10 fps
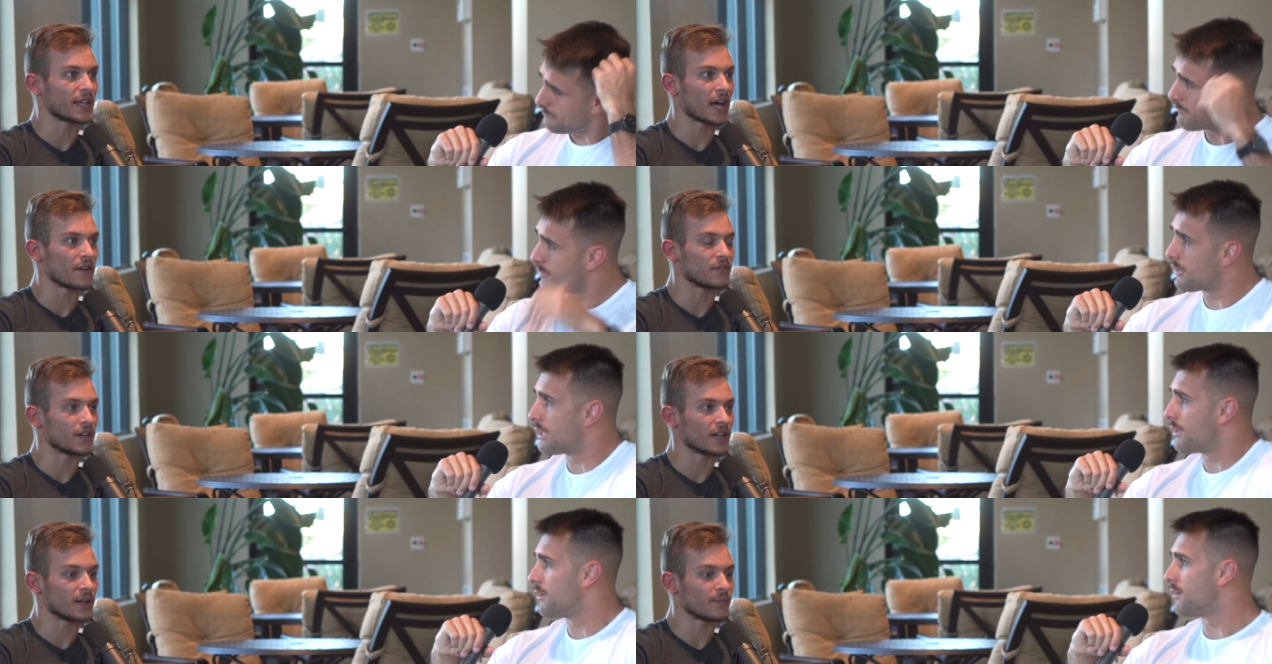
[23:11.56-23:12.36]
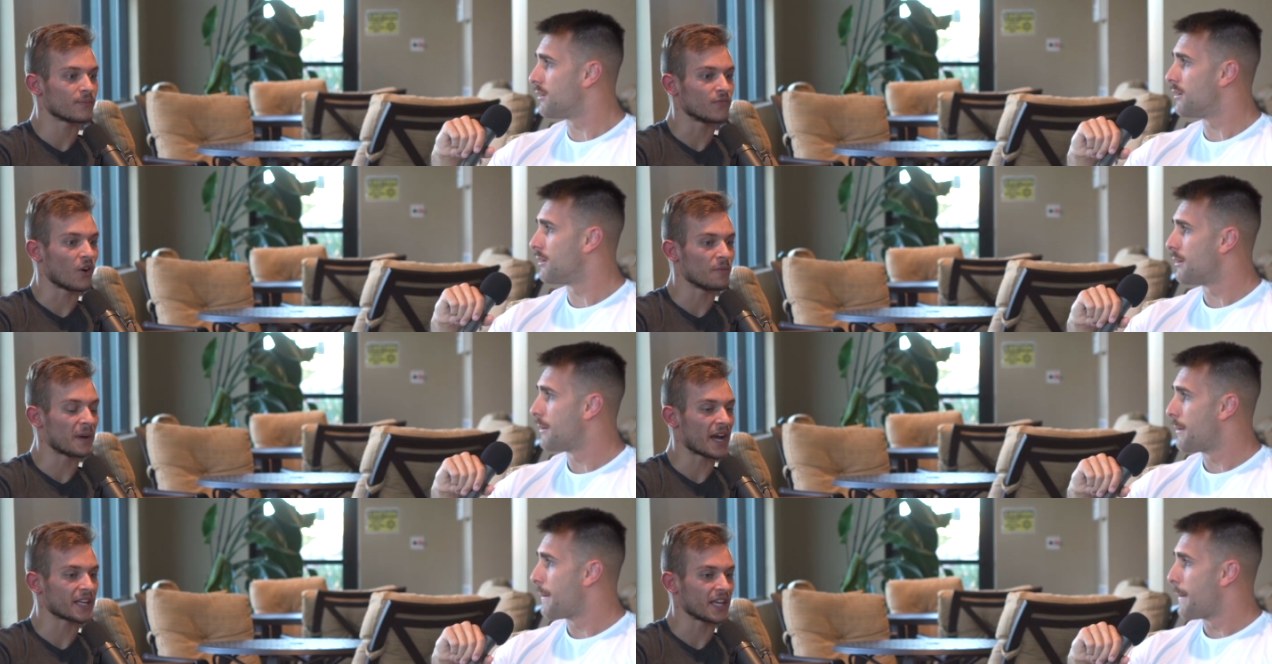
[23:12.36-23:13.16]
Speaker 1: they have uh,
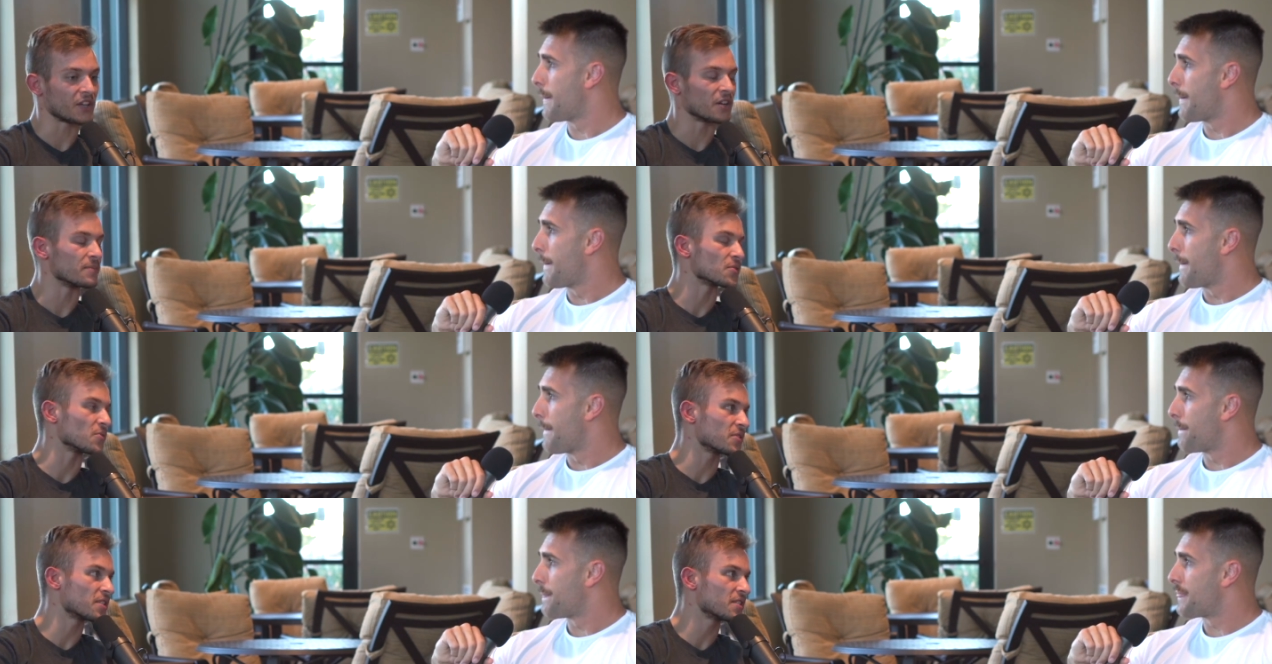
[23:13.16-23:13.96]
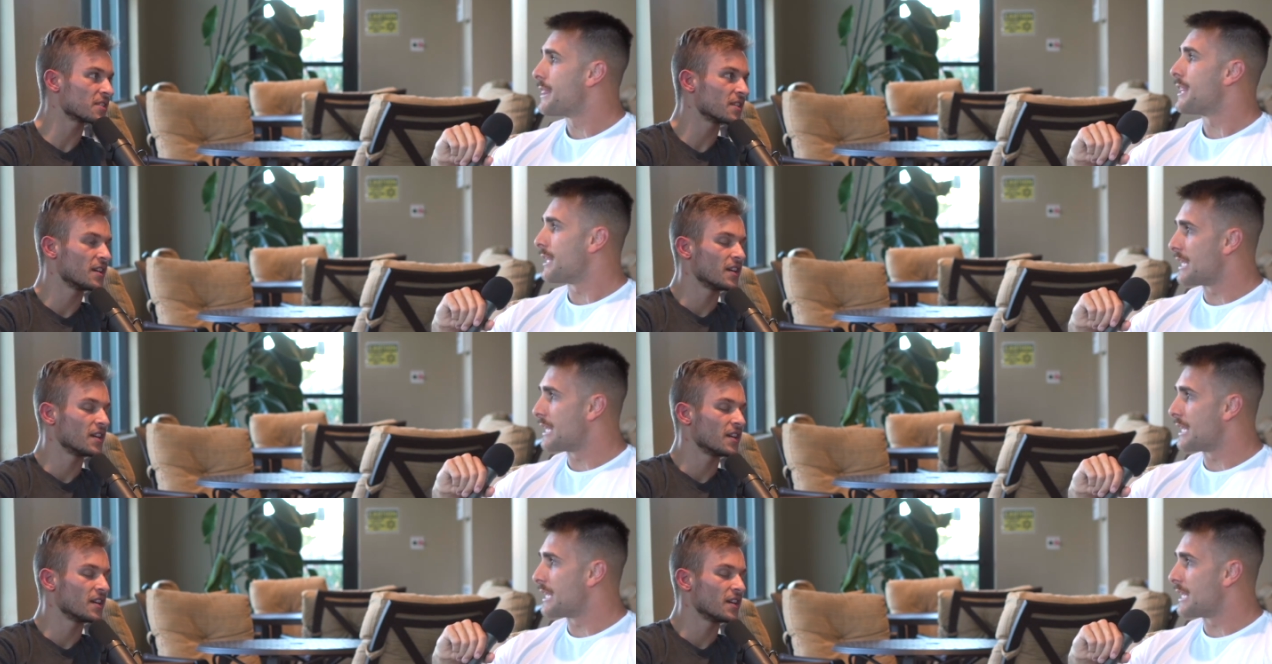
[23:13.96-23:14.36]
fallback income sources.